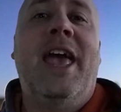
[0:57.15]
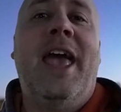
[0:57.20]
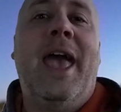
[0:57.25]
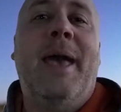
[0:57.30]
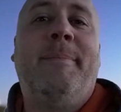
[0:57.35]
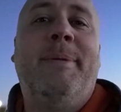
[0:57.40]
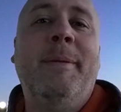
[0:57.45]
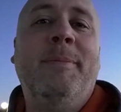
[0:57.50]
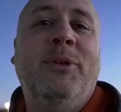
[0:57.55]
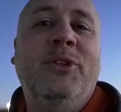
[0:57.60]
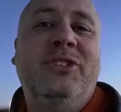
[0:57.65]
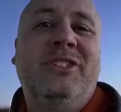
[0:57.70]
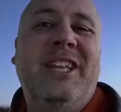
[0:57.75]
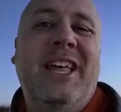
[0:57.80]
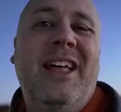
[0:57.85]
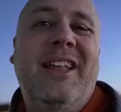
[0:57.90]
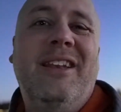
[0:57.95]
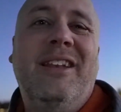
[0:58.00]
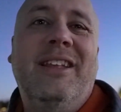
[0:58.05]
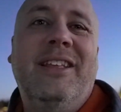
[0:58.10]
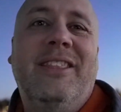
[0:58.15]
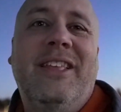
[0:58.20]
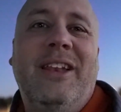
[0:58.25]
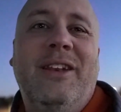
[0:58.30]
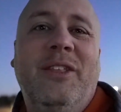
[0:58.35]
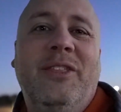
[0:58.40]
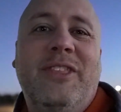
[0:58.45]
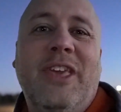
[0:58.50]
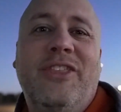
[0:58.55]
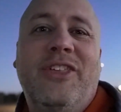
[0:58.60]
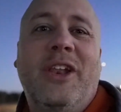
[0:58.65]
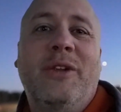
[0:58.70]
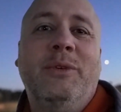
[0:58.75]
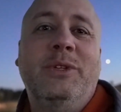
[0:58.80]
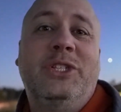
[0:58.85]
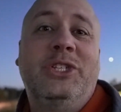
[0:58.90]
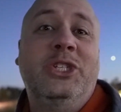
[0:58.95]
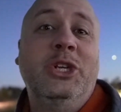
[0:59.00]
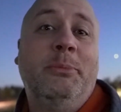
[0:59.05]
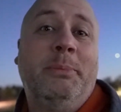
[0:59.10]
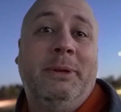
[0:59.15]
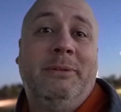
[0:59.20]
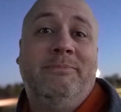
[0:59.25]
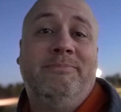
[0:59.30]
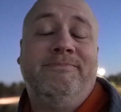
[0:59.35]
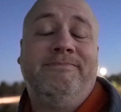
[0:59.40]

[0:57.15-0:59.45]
and people said that they thought it was stupid.